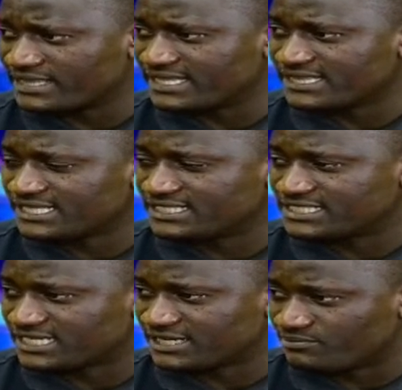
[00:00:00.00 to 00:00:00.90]
and then they
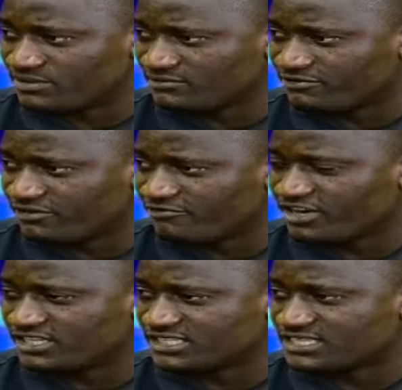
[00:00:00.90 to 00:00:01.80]
started being very,
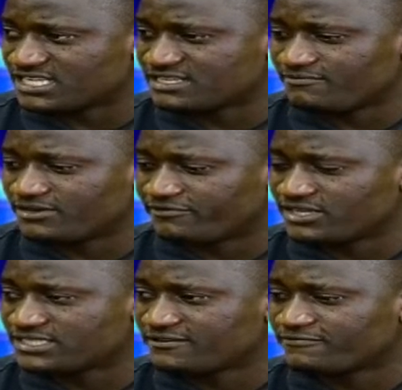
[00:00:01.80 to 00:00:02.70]
very
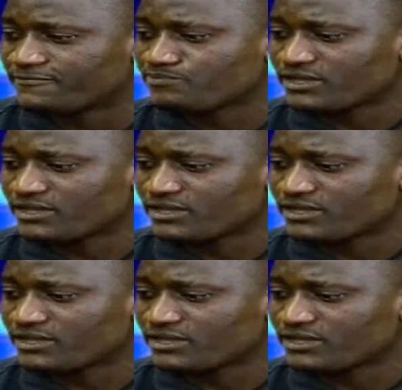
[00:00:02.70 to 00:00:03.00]
defensive,